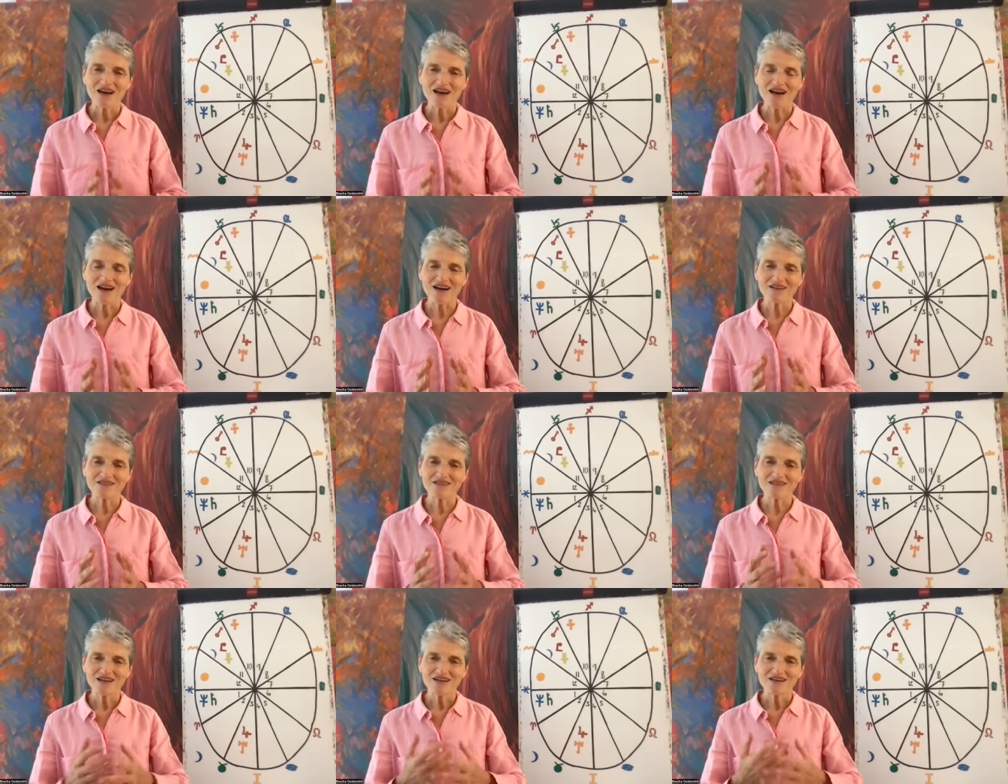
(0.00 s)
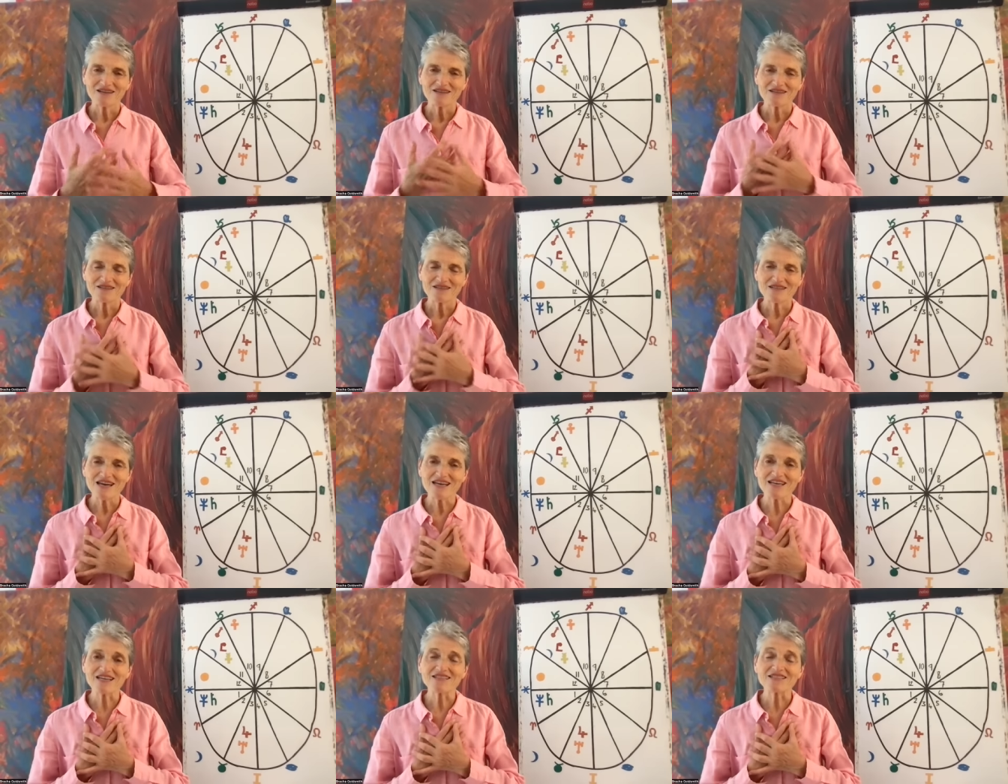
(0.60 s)
and
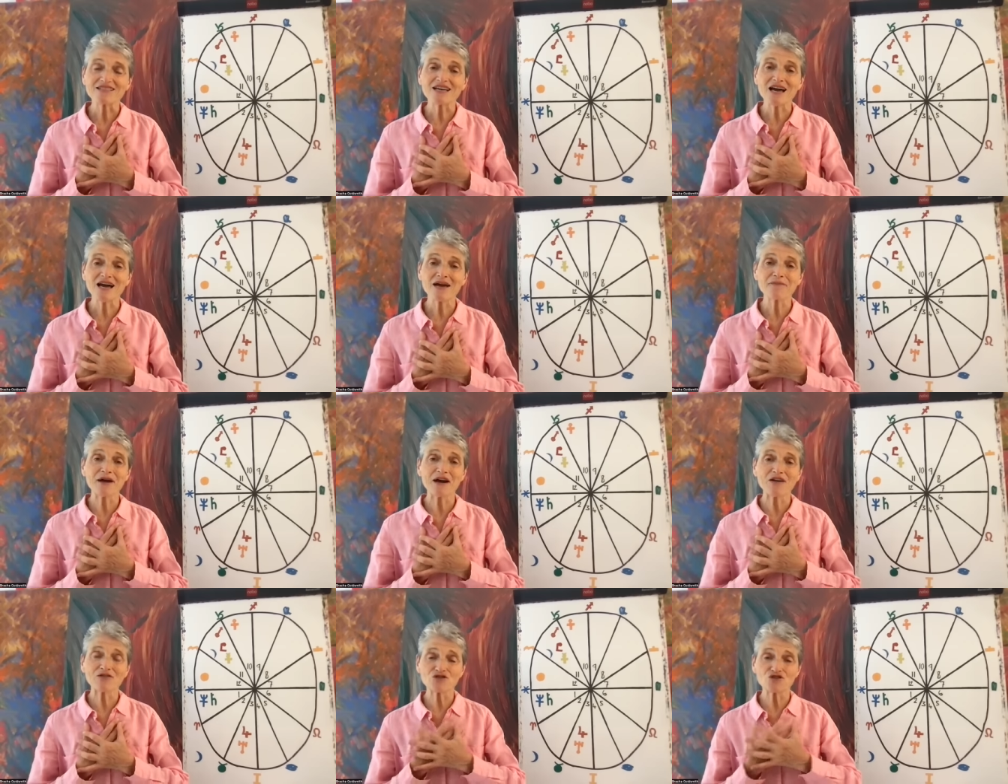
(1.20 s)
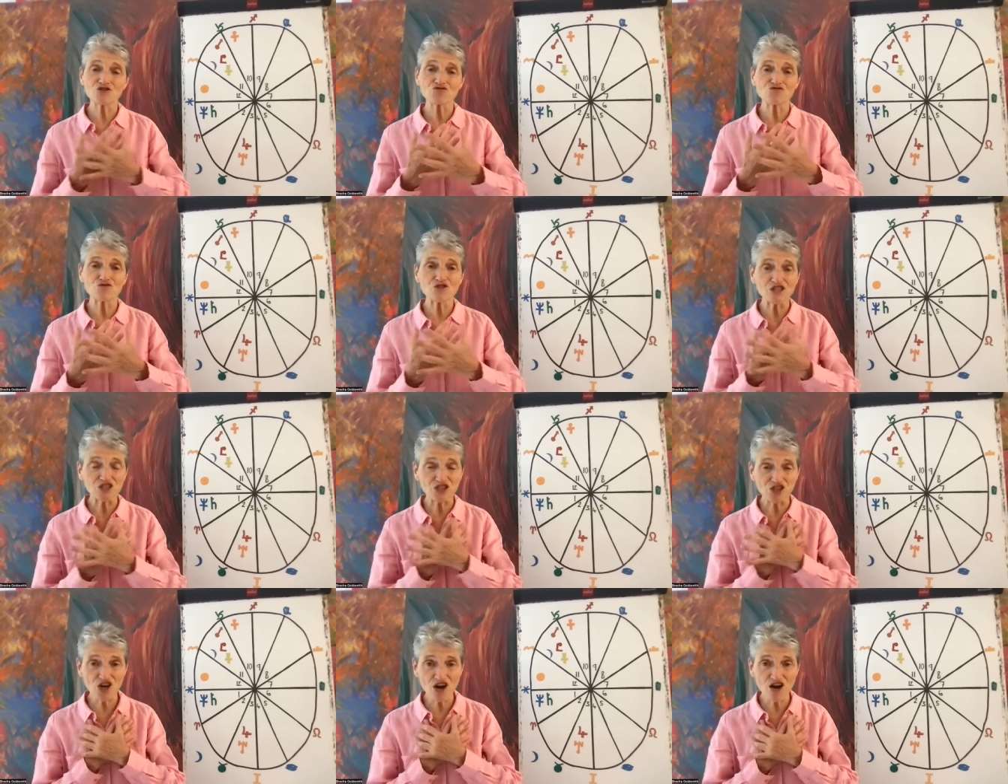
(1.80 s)
taking time out to
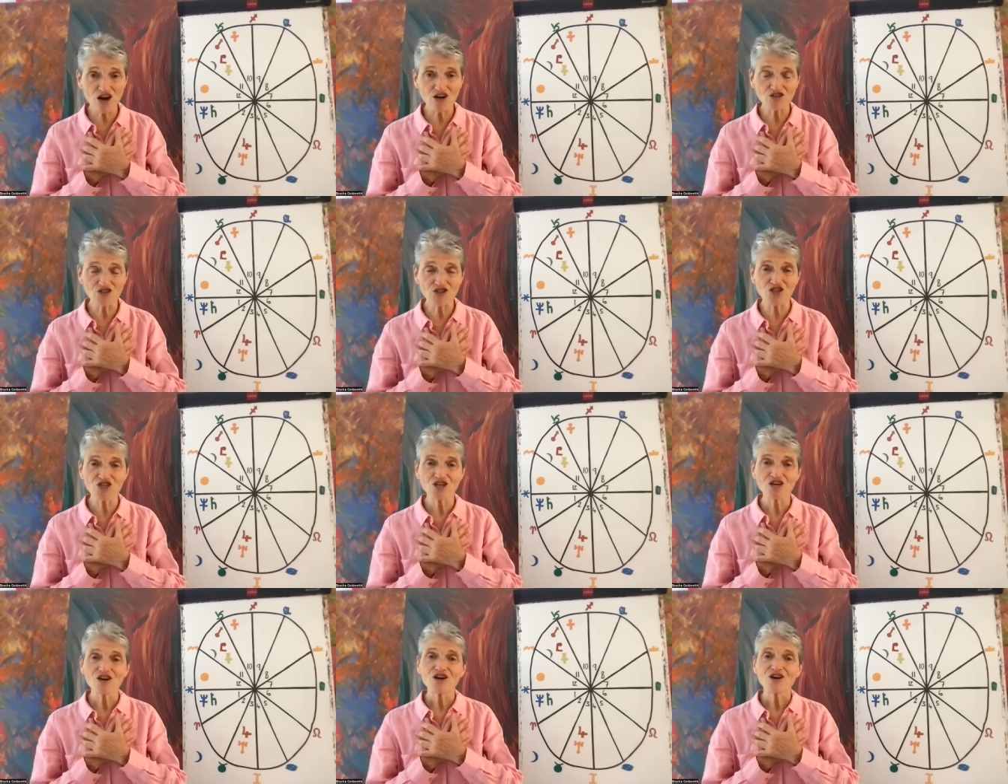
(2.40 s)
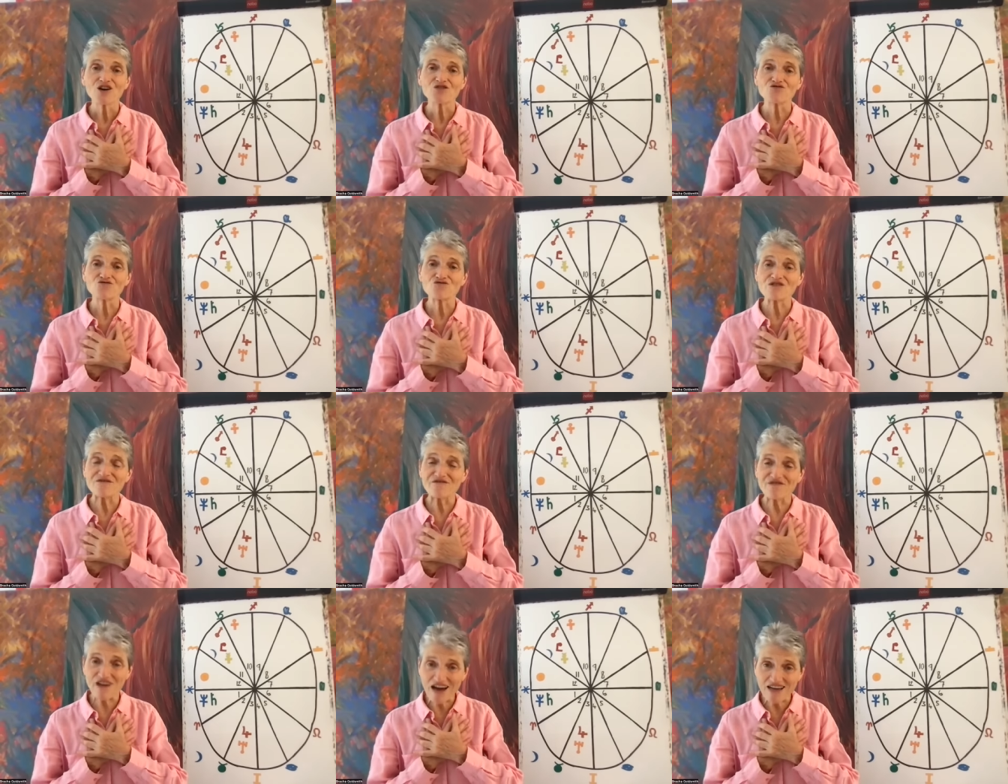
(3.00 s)
recharge and
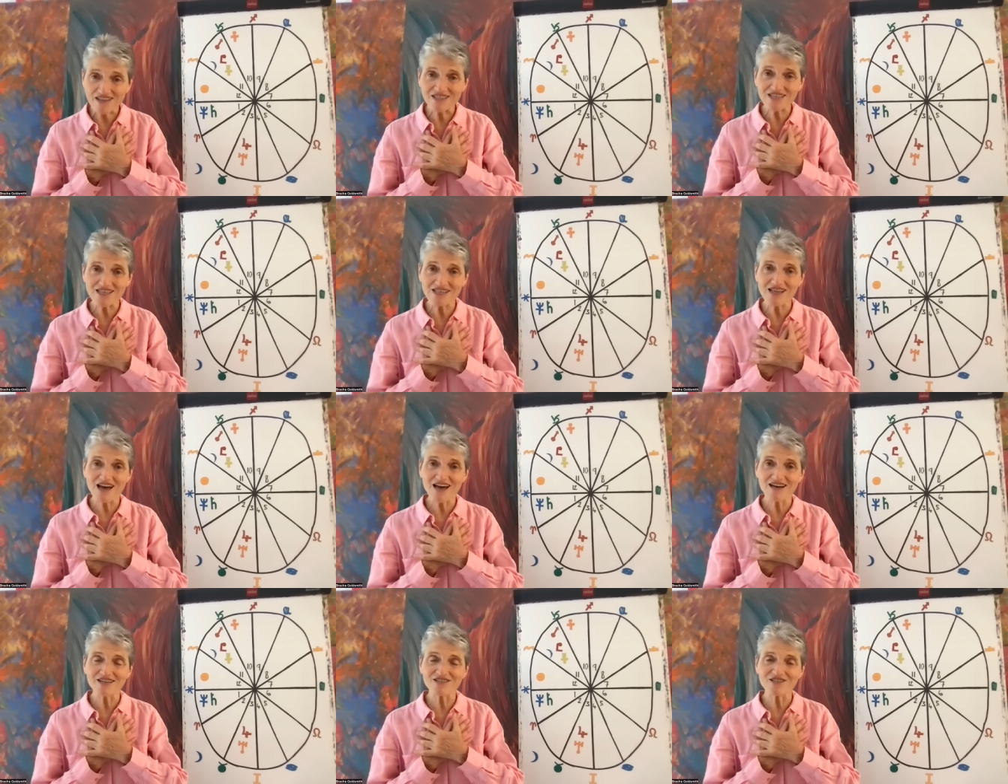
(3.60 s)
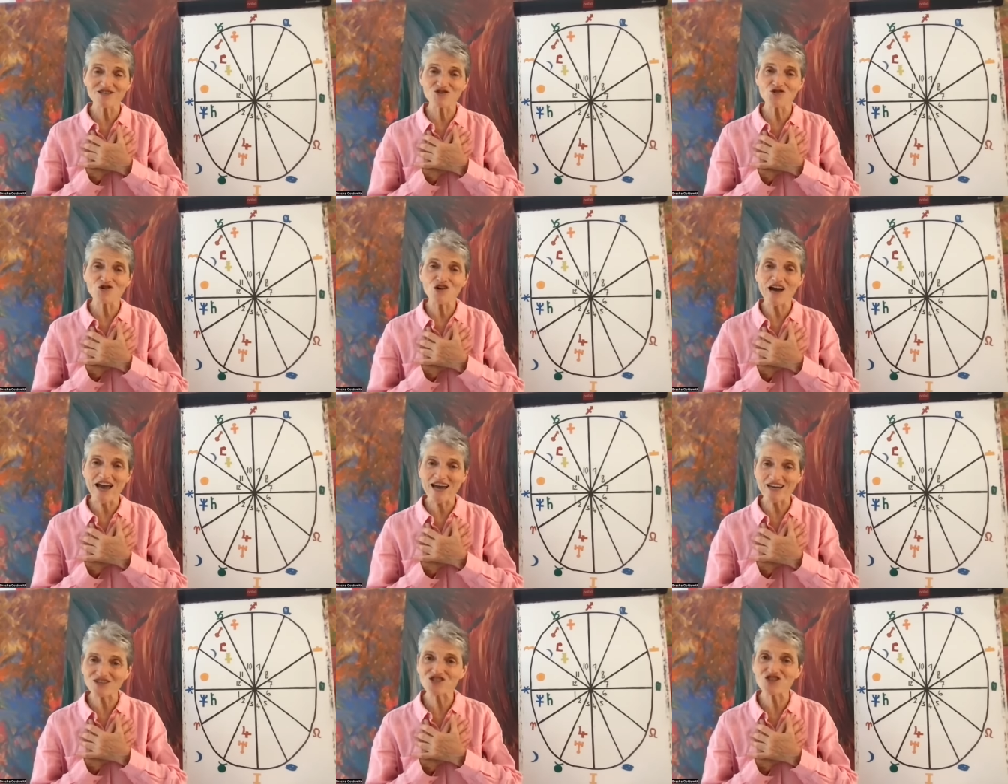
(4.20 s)
revitalize your
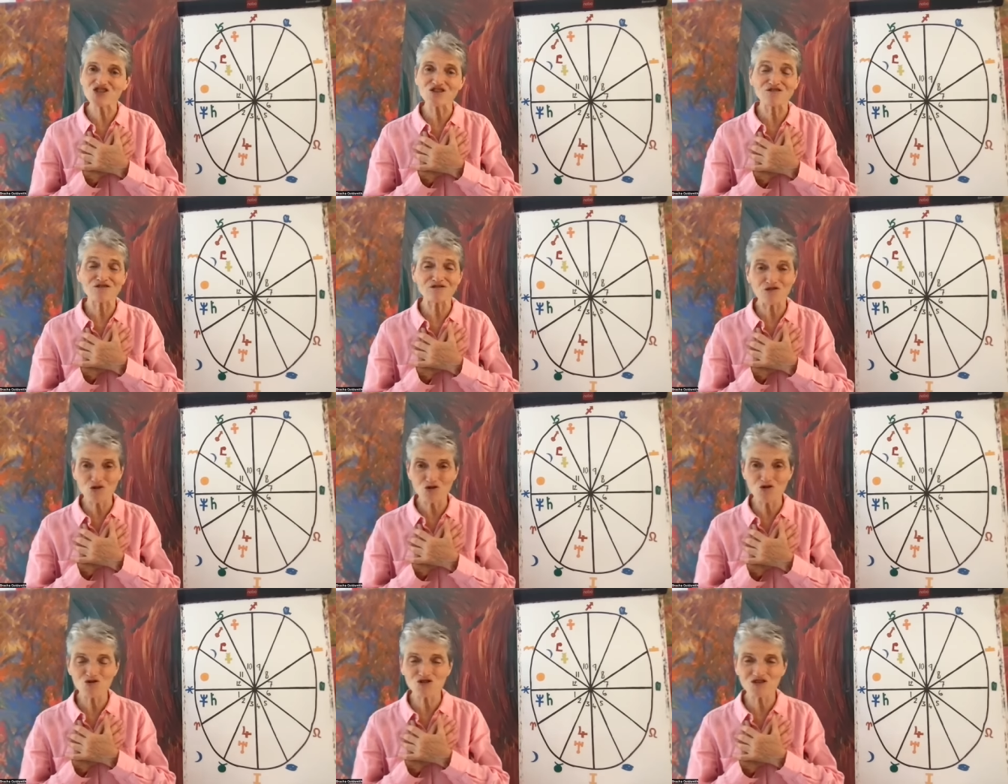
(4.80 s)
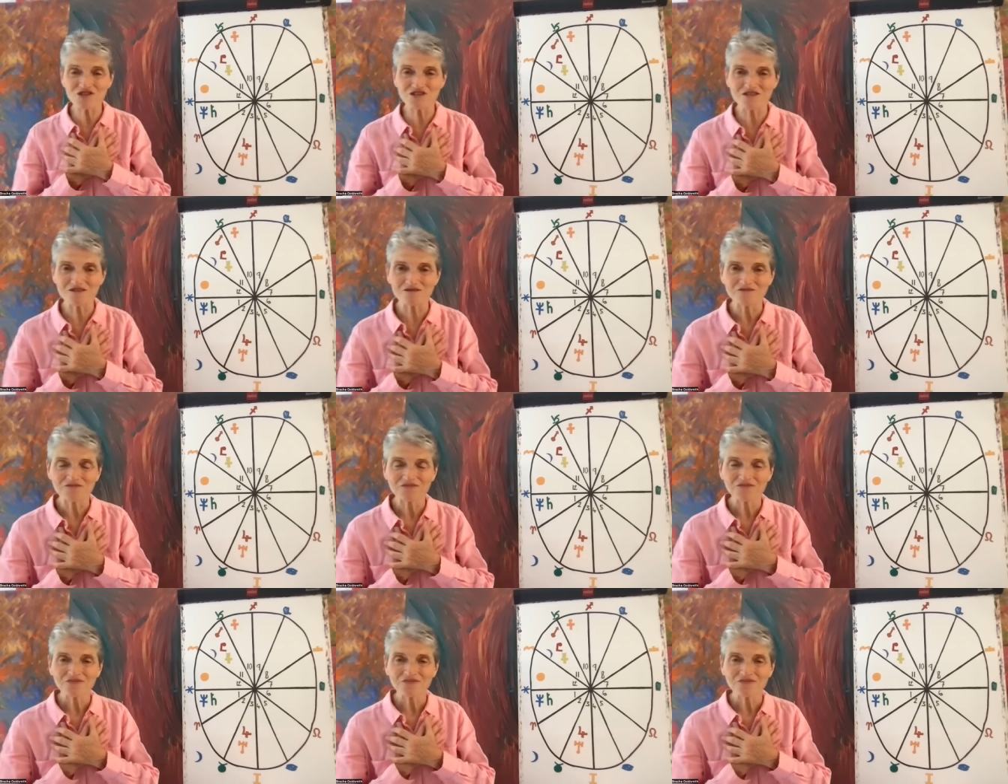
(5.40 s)
energy force